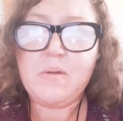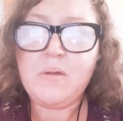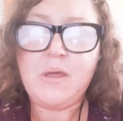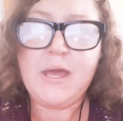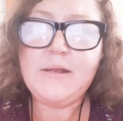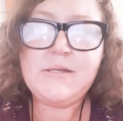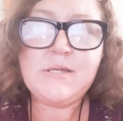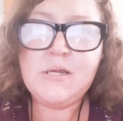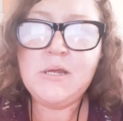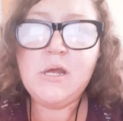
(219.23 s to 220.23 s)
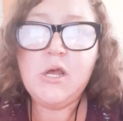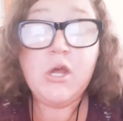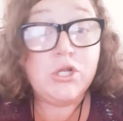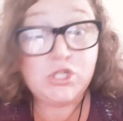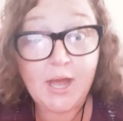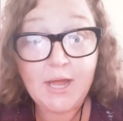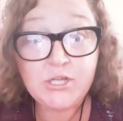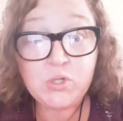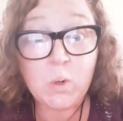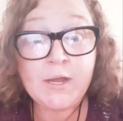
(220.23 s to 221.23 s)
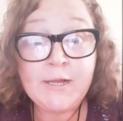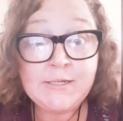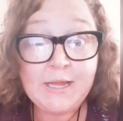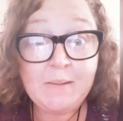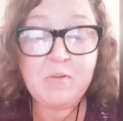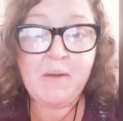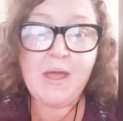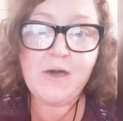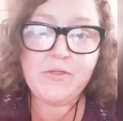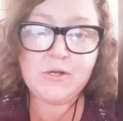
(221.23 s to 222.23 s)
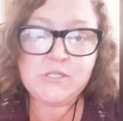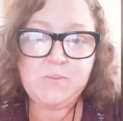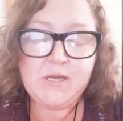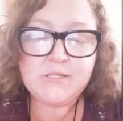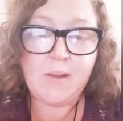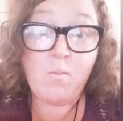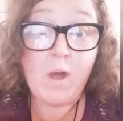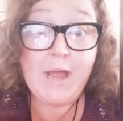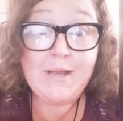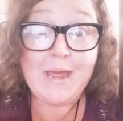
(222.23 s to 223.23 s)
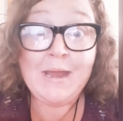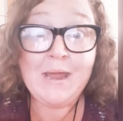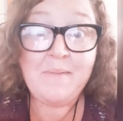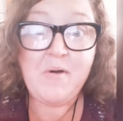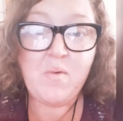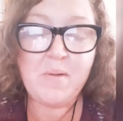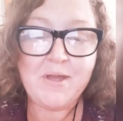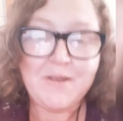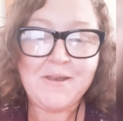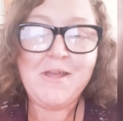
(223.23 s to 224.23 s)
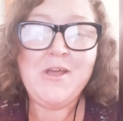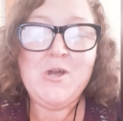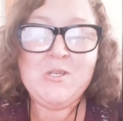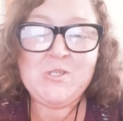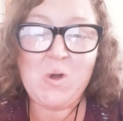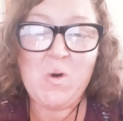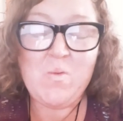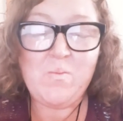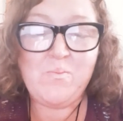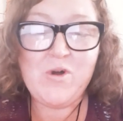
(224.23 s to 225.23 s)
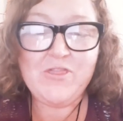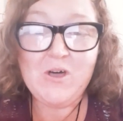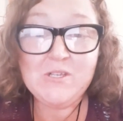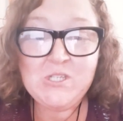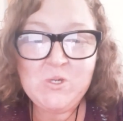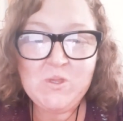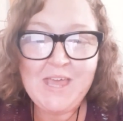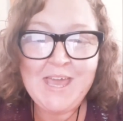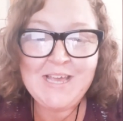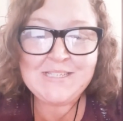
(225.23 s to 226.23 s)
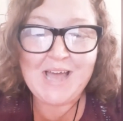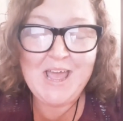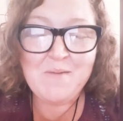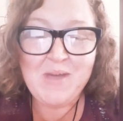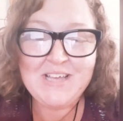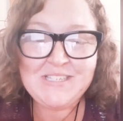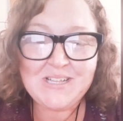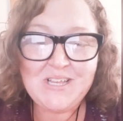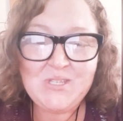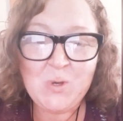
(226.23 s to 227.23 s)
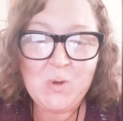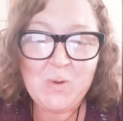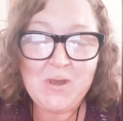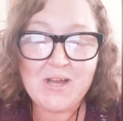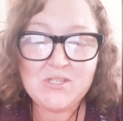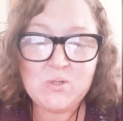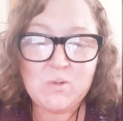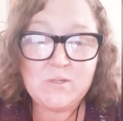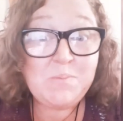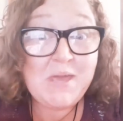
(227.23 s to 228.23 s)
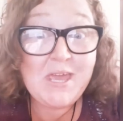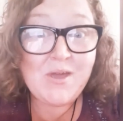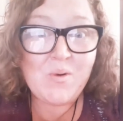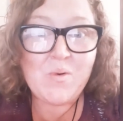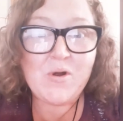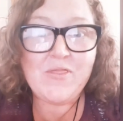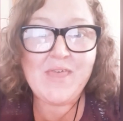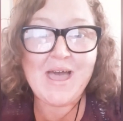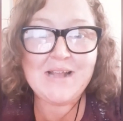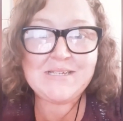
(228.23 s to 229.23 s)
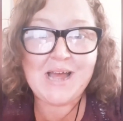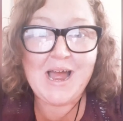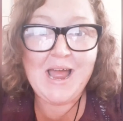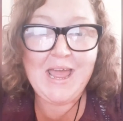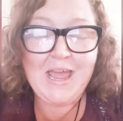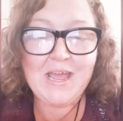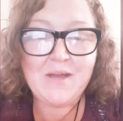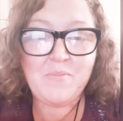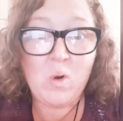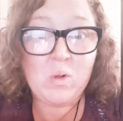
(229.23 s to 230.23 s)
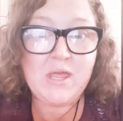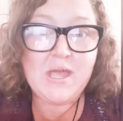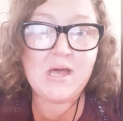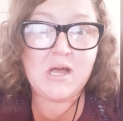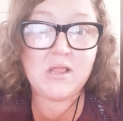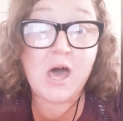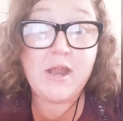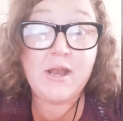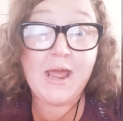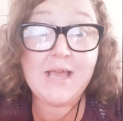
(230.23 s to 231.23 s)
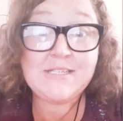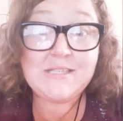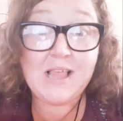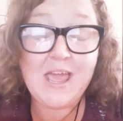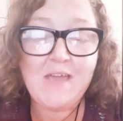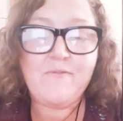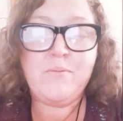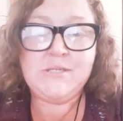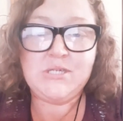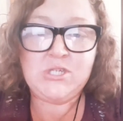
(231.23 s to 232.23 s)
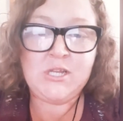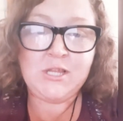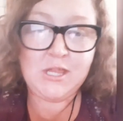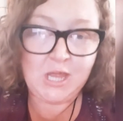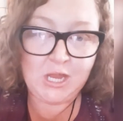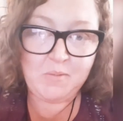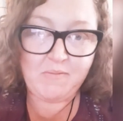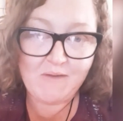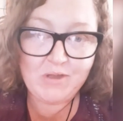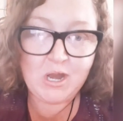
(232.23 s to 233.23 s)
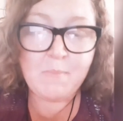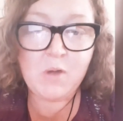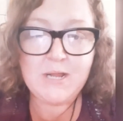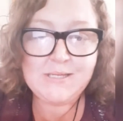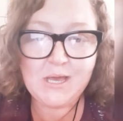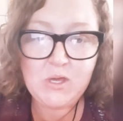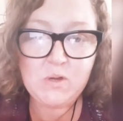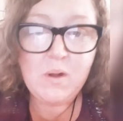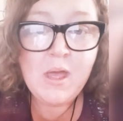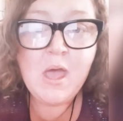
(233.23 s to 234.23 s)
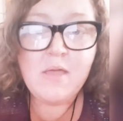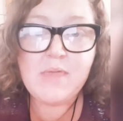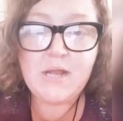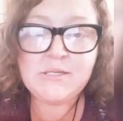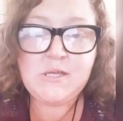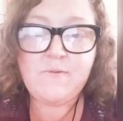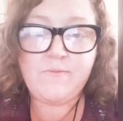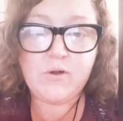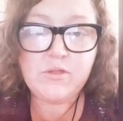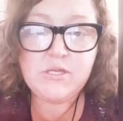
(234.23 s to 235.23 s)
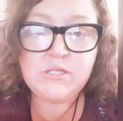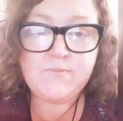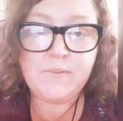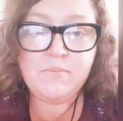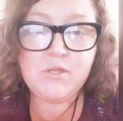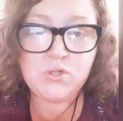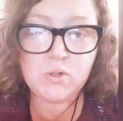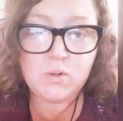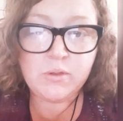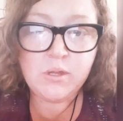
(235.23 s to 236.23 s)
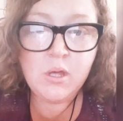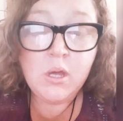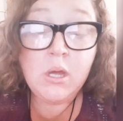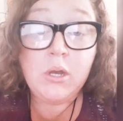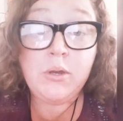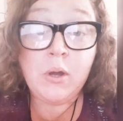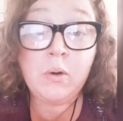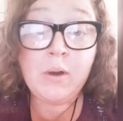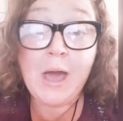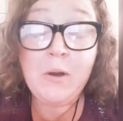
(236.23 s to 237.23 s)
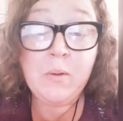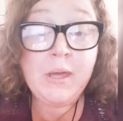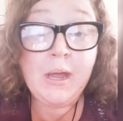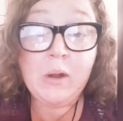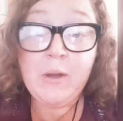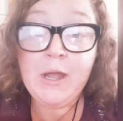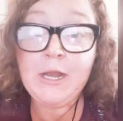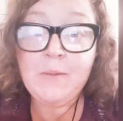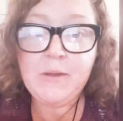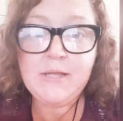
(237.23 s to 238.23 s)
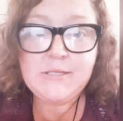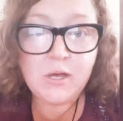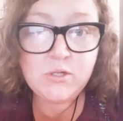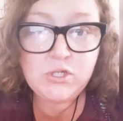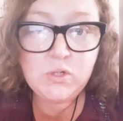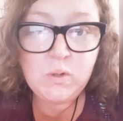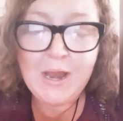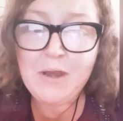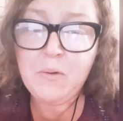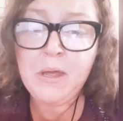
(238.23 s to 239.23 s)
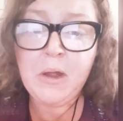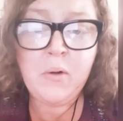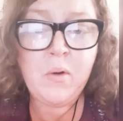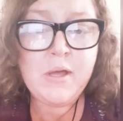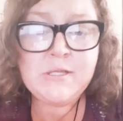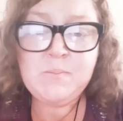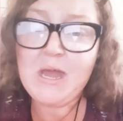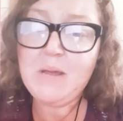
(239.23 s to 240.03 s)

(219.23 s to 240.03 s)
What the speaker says: get judged or condemned by others because I'm white and I'm a woman. So with those two things, I am basically told not to speak or that I am only allotted a slave position in the kingdom of heaven. And I'm going to tell you that is the furthest from the truth. I don't care what anybody tells you, and I don't care who gets mad